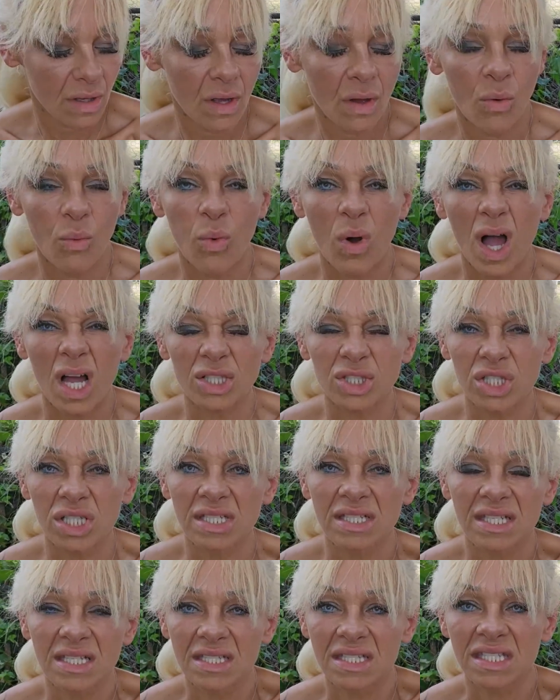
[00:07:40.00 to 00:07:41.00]

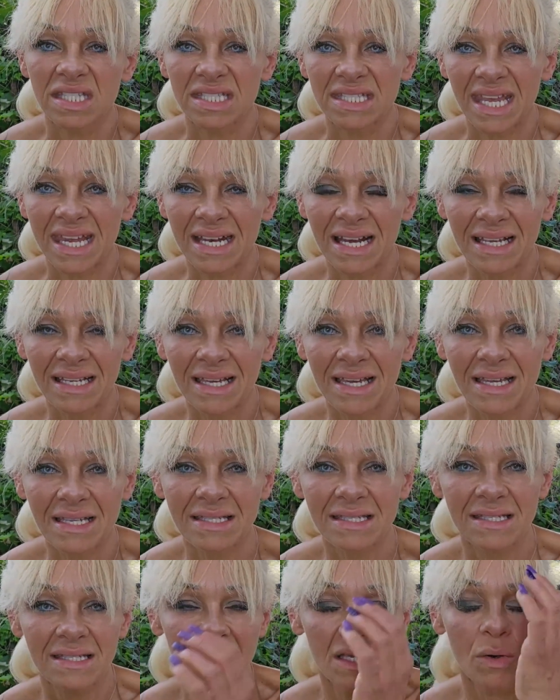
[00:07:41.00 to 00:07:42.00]
Washington State, I
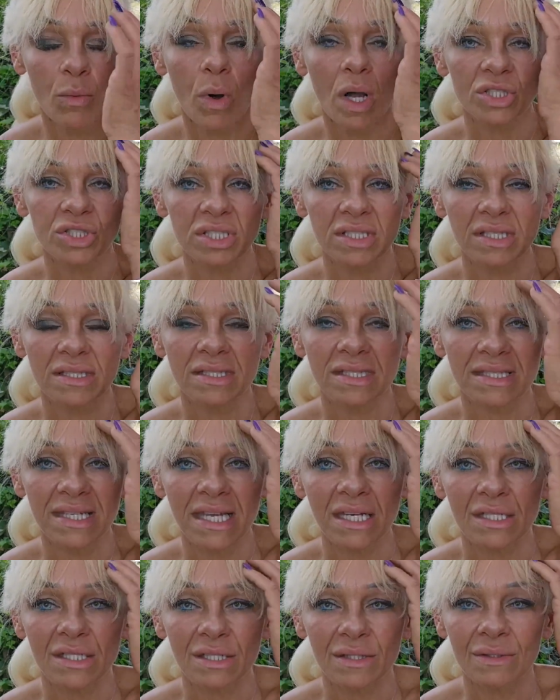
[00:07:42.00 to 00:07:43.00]
guess. Washington
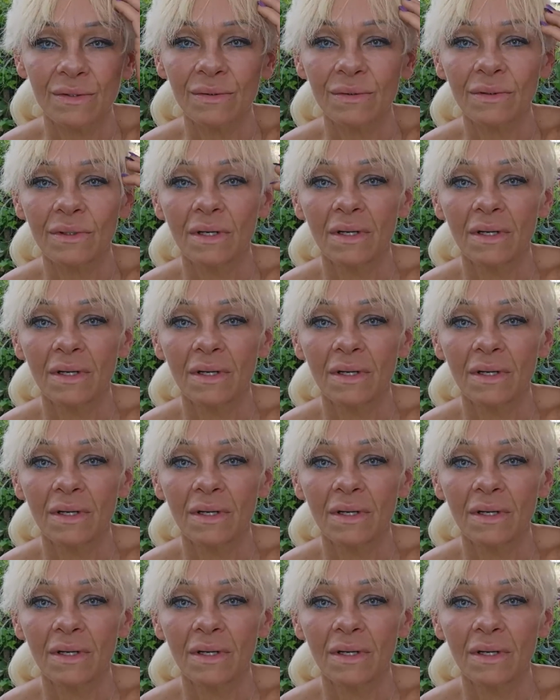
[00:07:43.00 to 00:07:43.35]
State too.